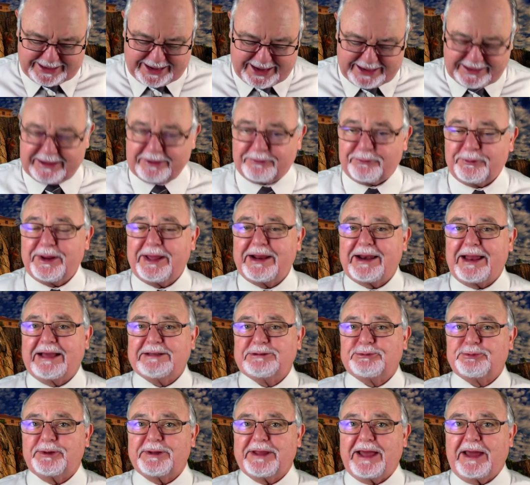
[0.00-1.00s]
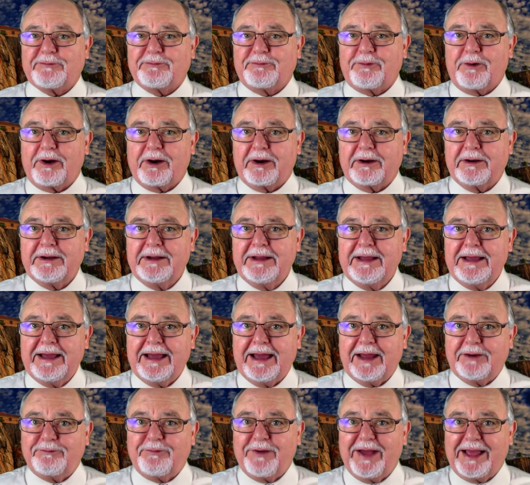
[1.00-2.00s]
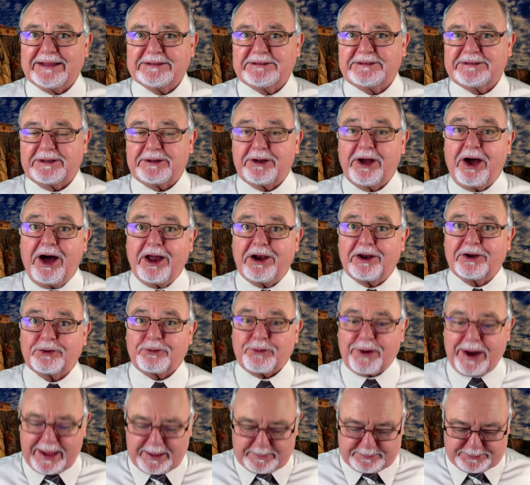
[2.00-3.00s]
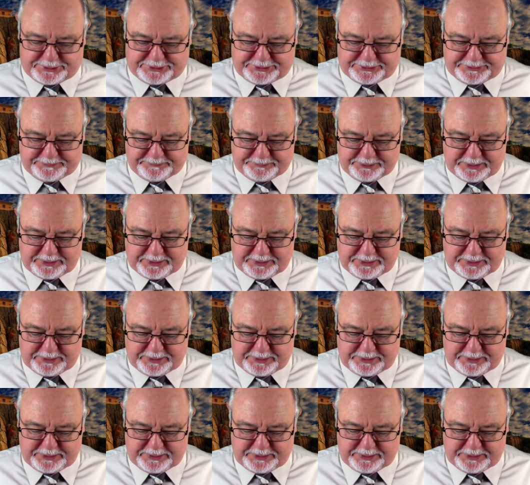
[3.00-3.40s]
I didn't realize we're that far advanced in holograms.